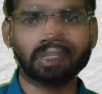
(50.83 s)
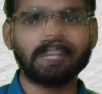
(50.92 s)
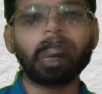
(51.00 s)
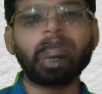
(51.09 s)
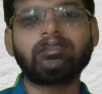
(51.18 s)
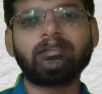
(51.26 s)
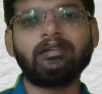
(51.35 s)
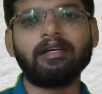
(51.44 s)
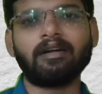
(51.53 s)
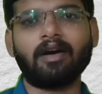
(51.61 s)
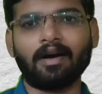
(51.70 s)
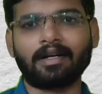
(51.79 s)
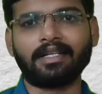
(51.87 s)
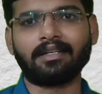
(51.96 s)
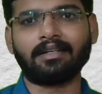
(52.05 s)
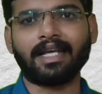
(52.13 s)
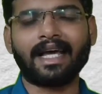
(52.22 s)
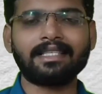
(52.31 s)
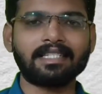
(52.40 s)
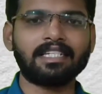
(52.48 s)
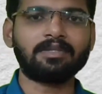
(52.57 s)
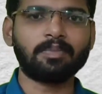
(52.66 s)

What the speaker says: It is a muscular organ as it is